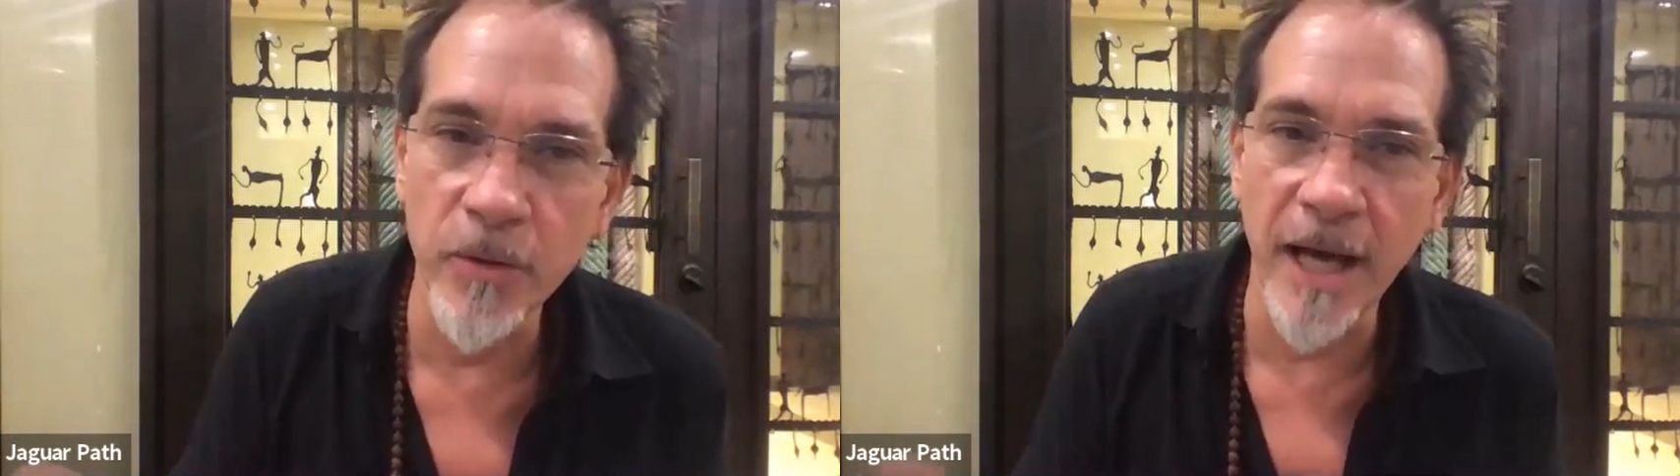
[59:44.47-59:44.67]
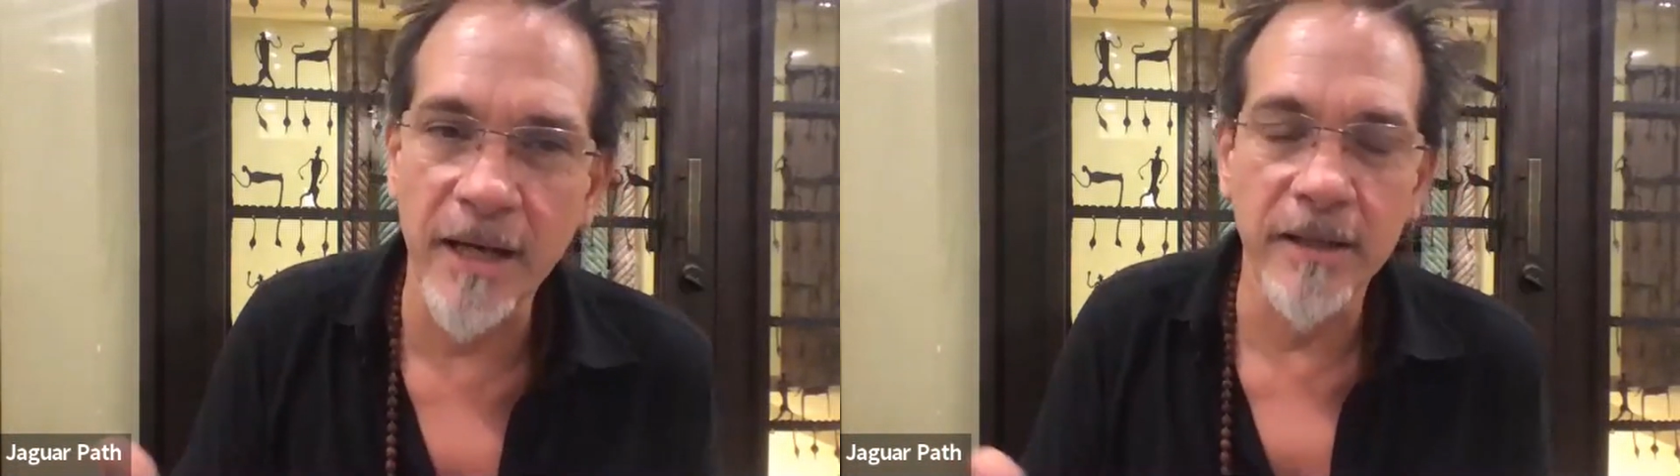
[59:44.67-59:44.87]

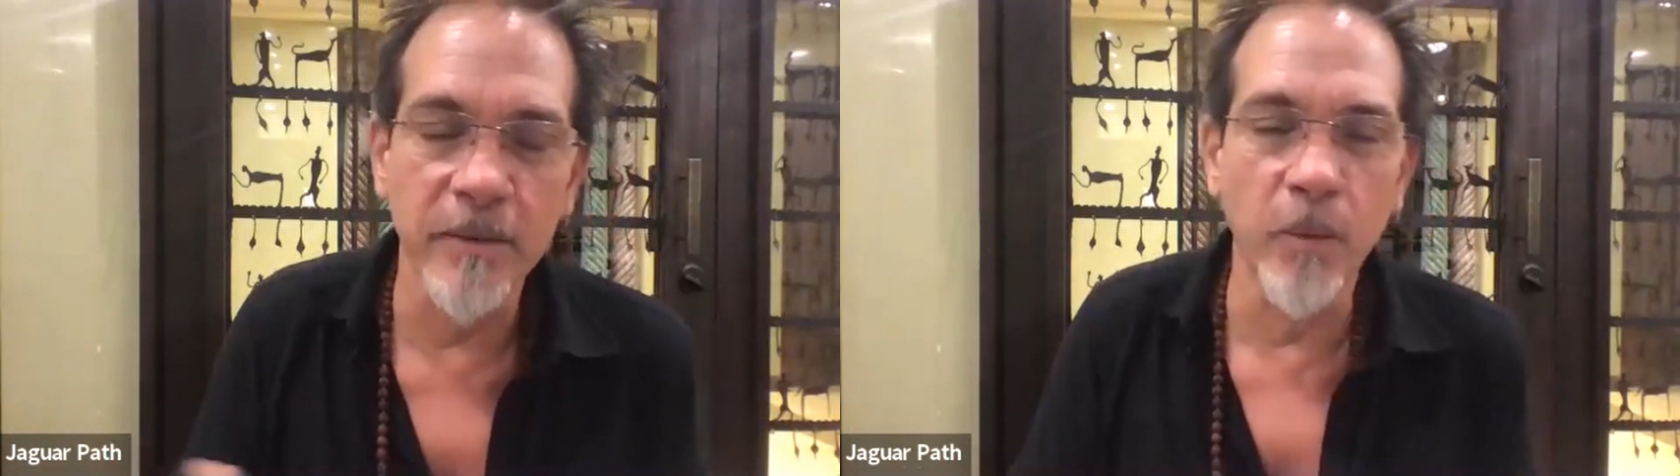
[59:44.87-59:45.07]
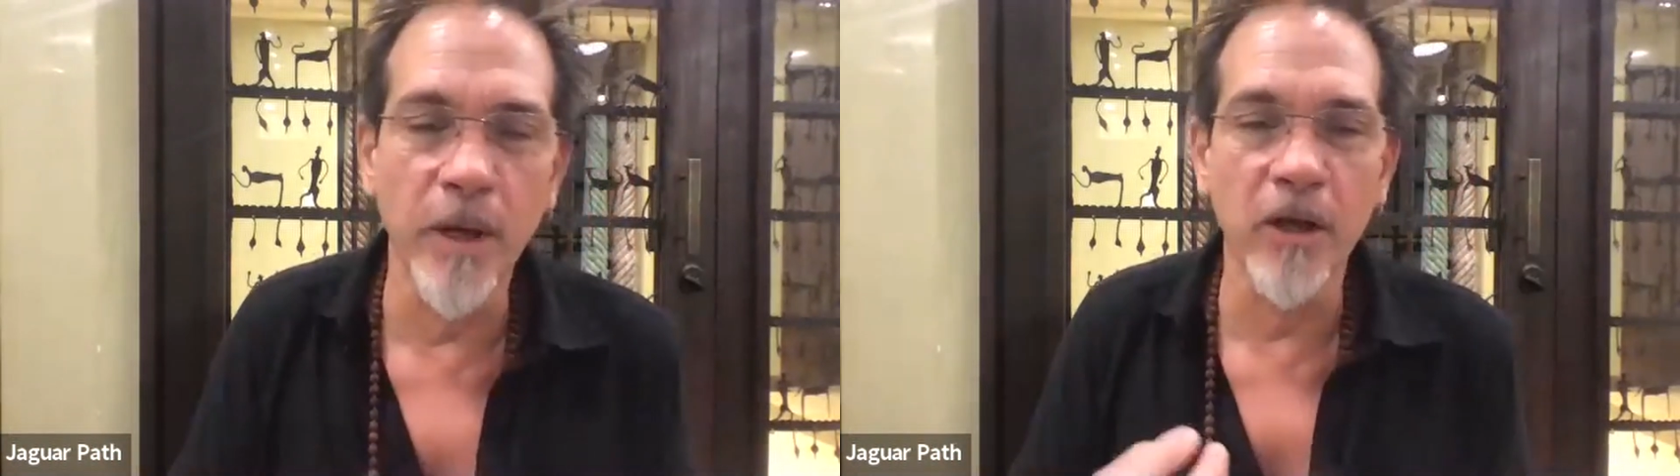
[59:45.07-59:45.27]
that
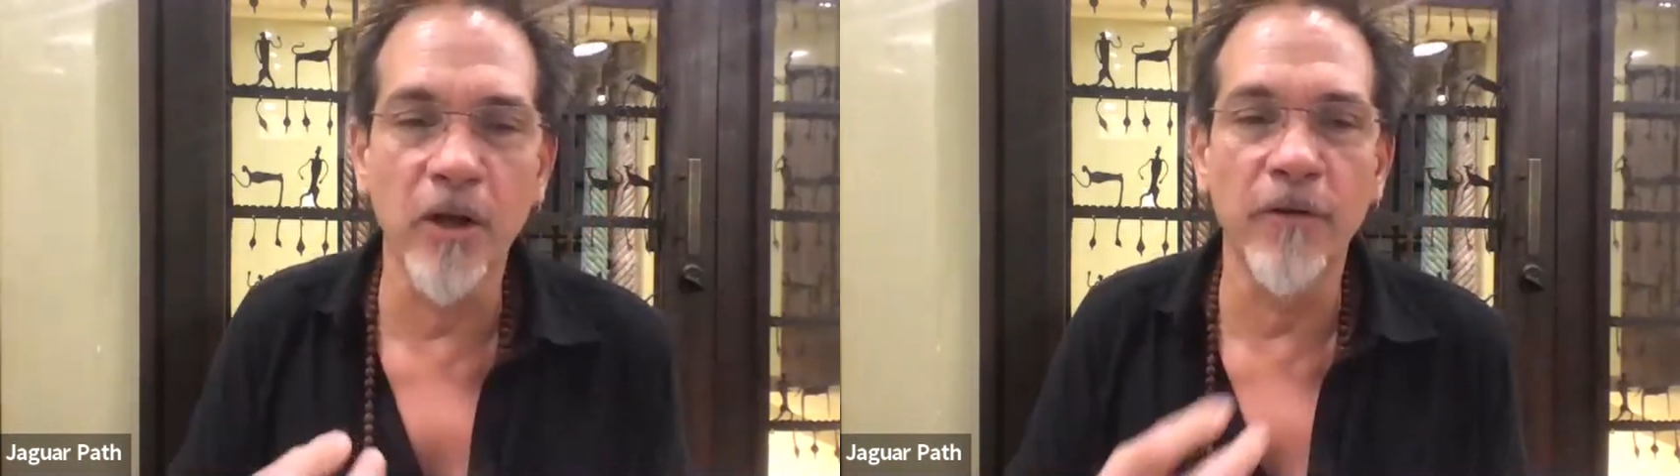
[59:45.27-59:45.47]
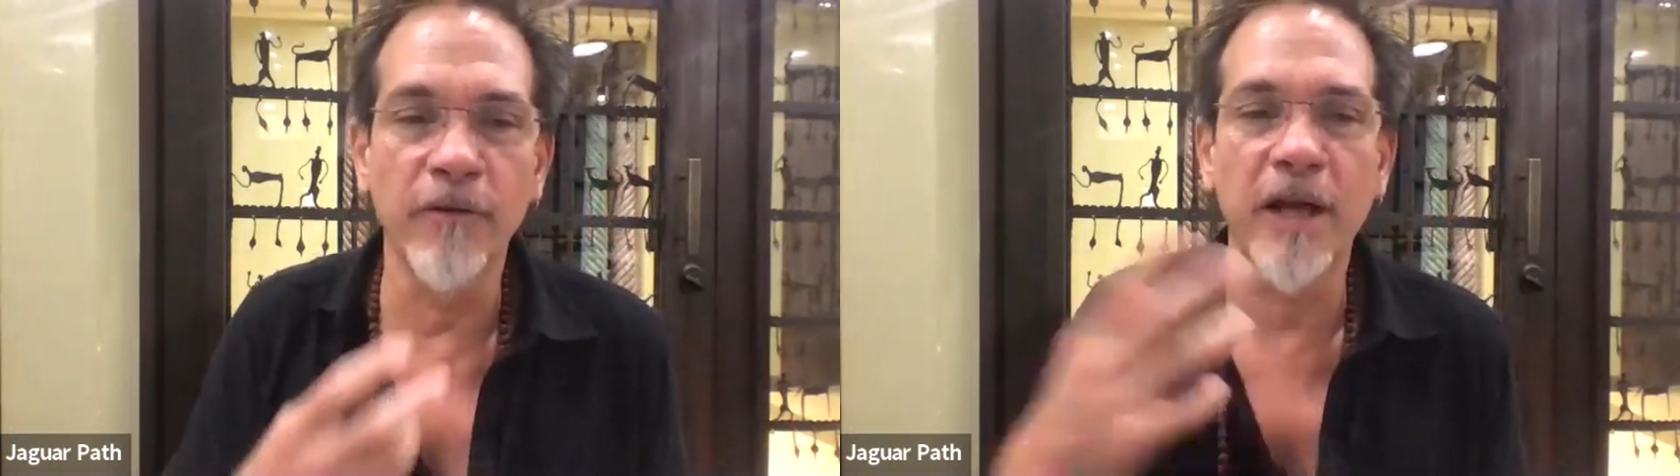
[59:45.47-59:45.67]
well
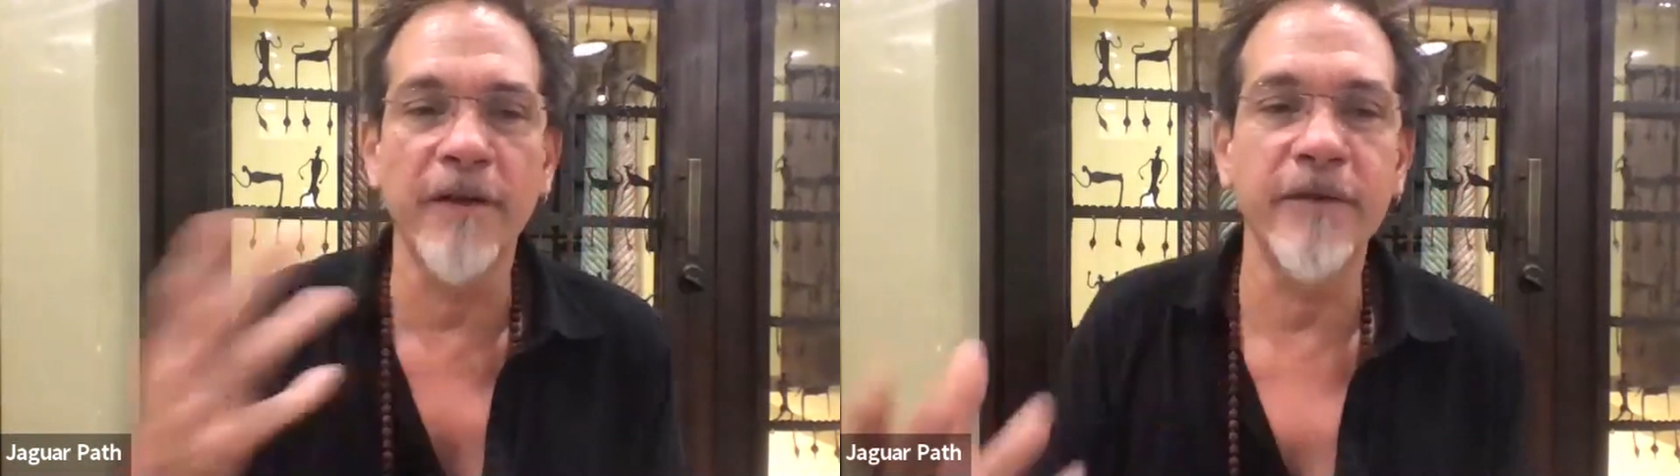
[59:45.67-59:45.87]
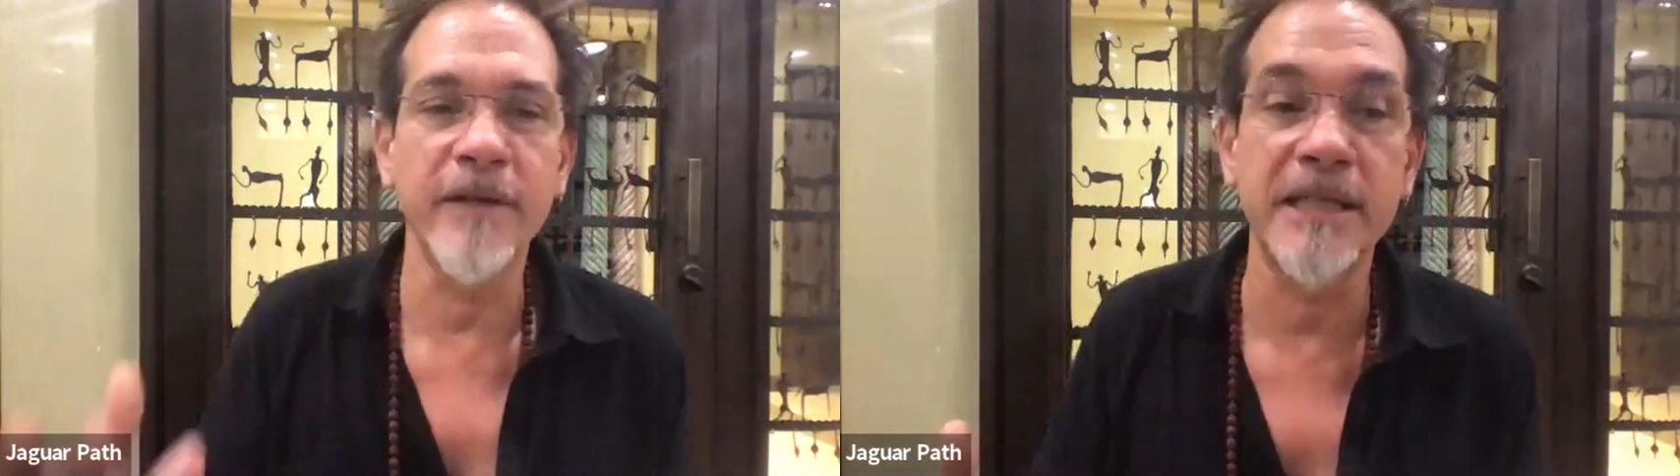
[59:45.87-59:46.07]
of
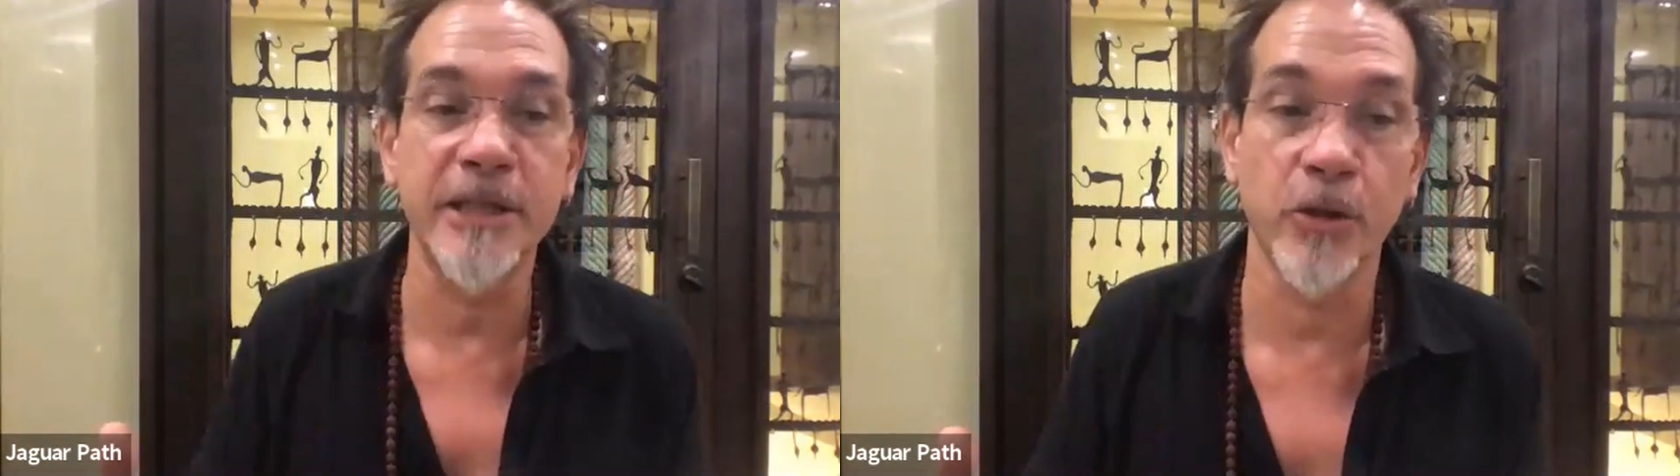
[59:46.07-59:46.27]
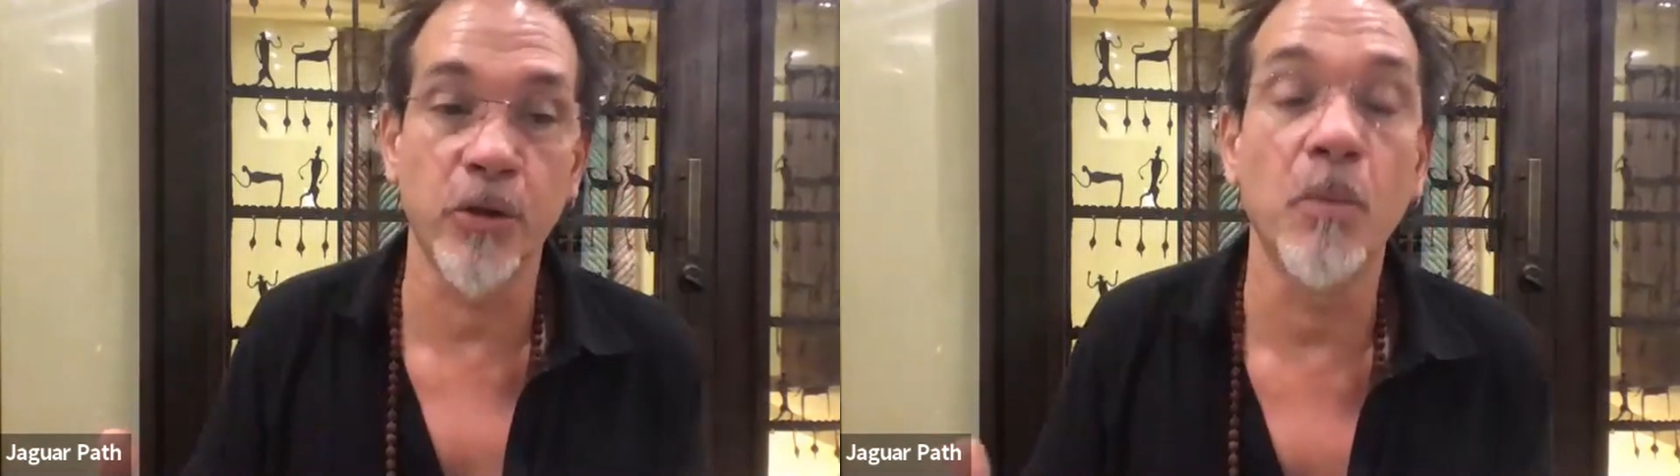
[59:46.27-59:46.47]
love, is
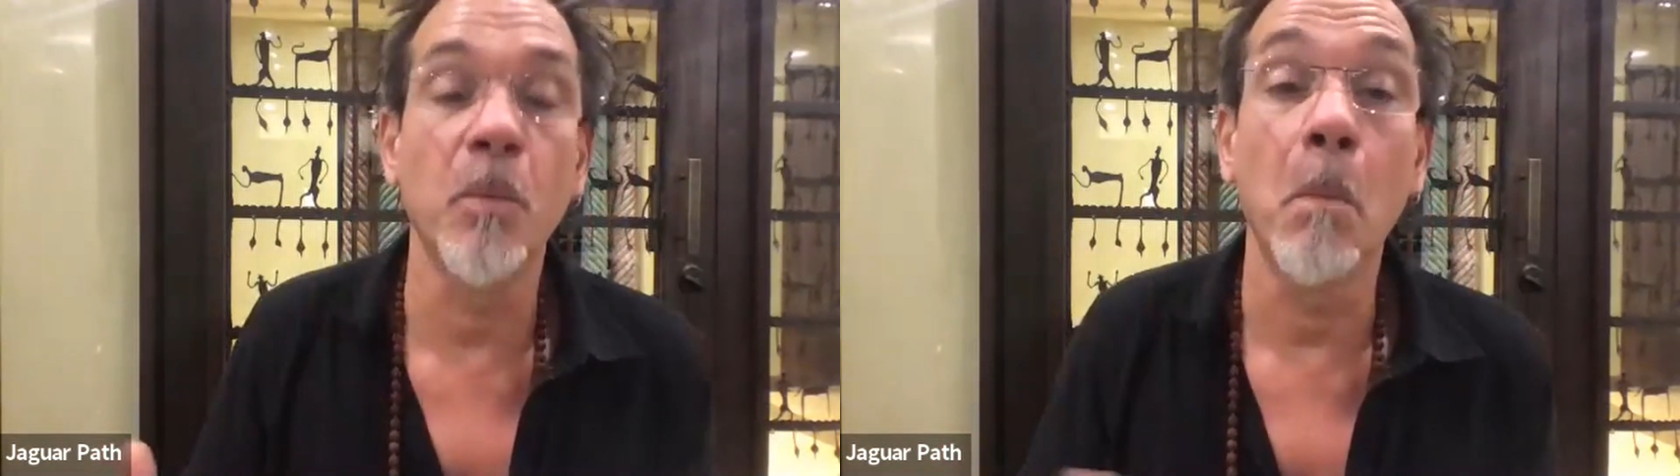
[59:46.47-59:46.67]
still